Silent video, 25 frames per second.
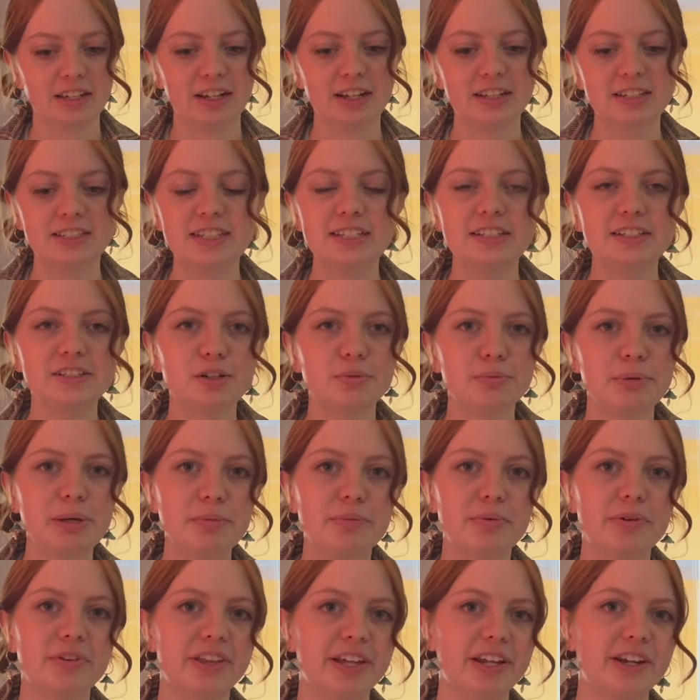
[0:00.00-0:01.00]
because these are
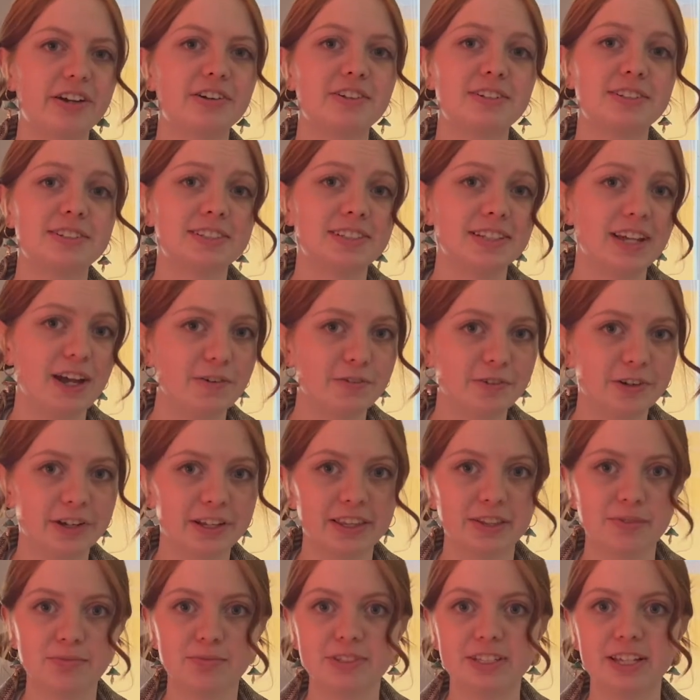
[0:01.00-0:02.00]
people that are discovering
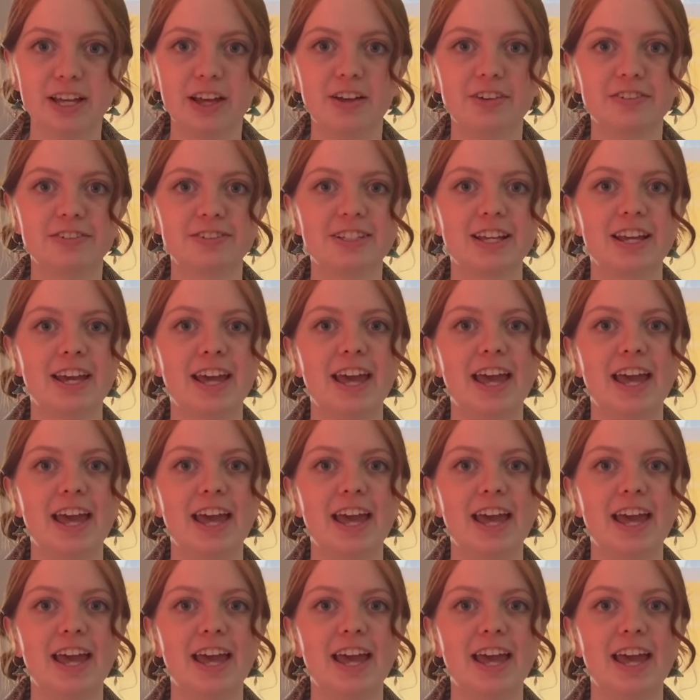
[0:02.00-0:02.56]
themselves